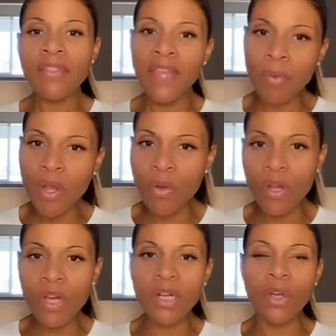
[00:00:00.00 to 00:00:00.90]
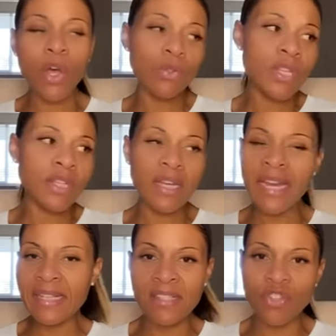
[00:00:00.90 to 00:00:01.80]
they were gonna go to the
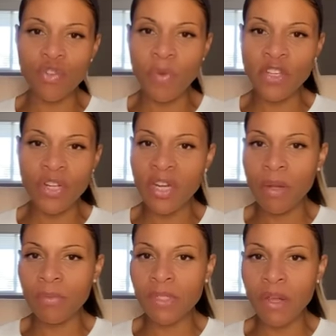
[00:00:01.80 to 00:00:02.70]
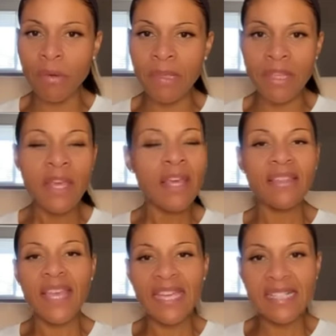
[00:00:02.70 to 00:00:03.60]
next situation and it was gonna be
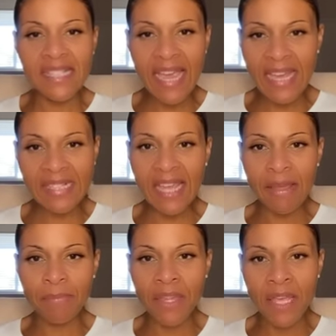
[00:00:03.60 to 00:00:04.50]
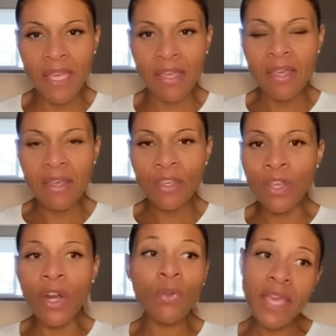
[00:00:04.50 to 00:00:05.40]
the exact same thing. You
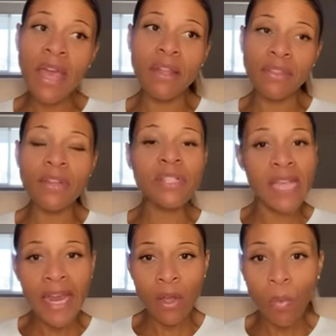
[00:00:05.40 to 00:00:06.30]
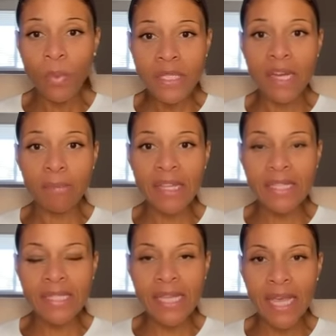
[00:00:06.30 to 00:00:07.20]
know, yeah, their cycle was gonna be
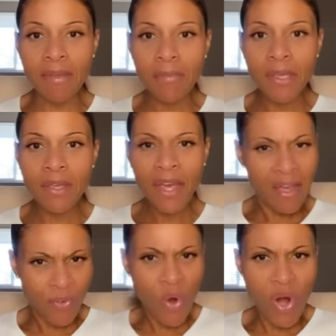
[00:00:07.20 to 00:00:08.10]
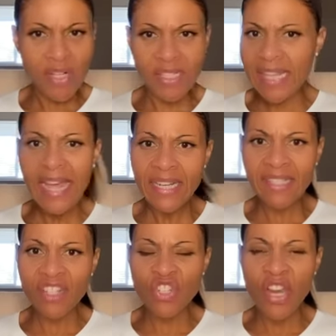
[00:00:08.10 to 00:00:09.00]
the same. Of course, that
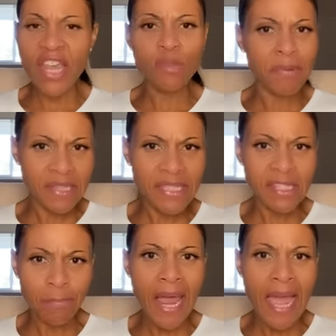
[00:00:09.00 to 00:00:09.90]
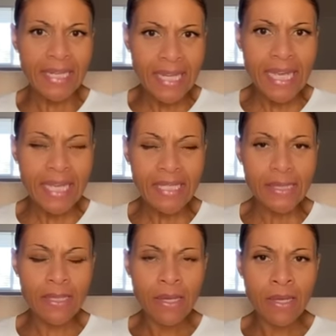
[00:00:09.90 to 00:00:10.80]
doesn't change, but the supply
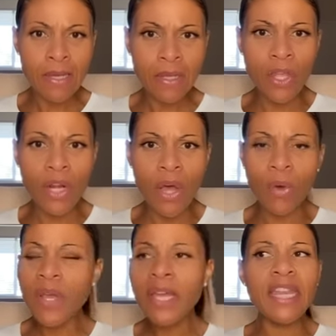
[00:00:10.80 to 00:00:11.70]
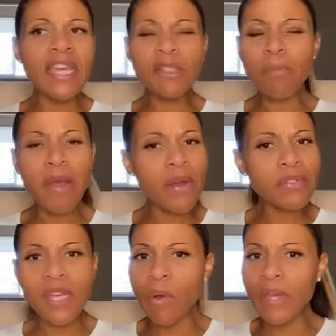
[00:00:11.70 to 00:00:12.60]
does. You know, these
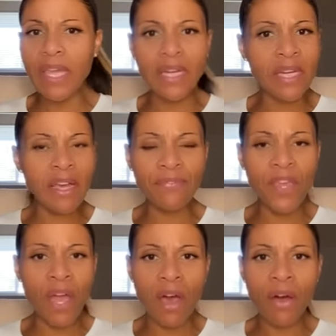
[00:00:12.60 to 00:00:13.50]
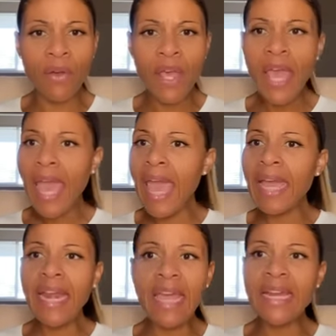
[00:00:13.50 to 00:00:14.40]
birds don't get enough, y'all.
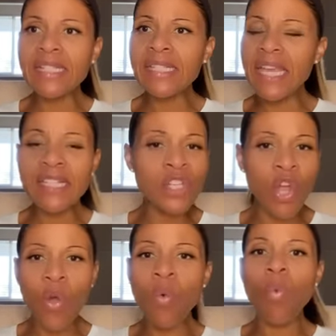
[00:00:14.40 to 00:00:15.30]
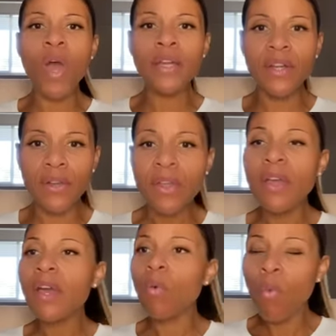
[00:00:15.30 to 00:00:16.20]
And it's no wonder
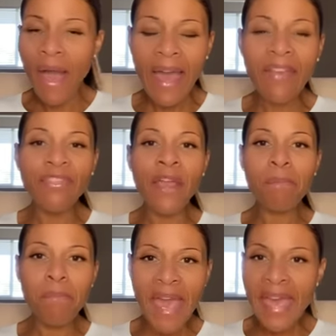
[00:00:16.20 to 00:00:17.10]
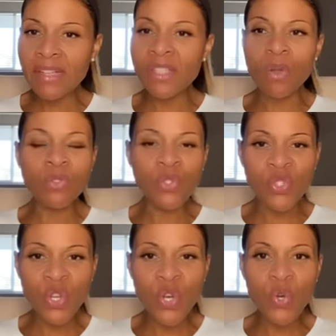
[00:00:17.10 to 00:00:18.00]
why they're back so
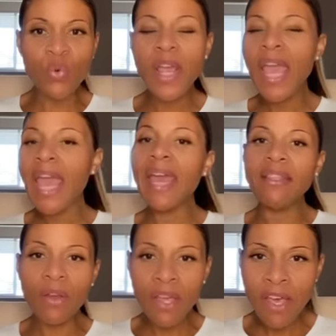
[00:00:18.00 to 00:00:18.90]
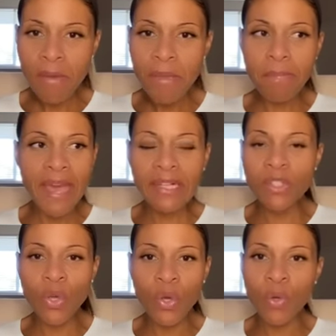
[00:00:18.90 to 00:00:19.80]
soon and they're coming back
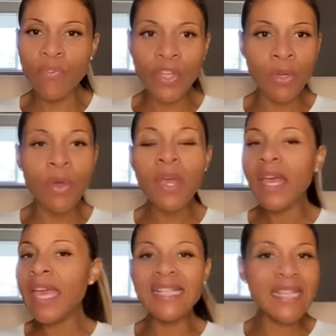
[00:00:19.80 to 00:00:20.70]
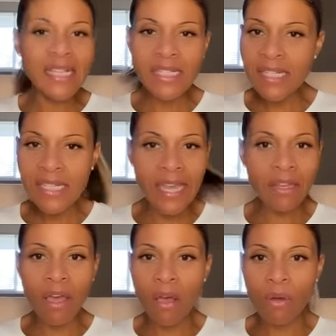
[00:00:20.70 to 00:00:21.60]
to hoover you. It doesn't take
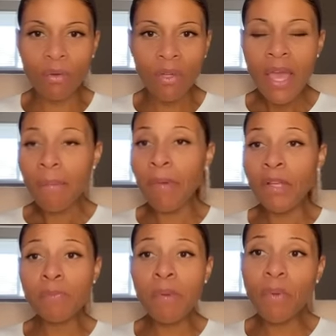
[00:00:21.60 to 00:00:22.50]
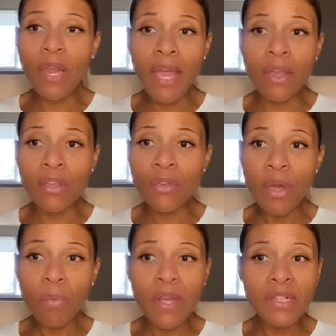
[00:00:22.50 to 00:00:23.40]
long. Most people are like, you
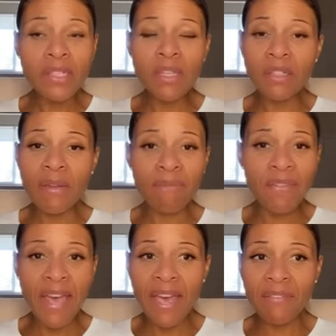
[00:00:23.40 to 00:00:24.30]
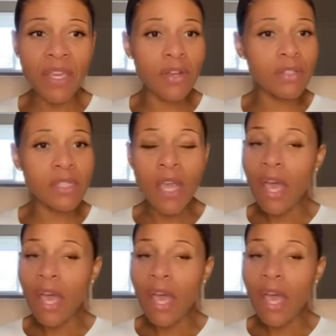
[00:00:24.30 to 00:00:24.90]
know what? It took them 5 years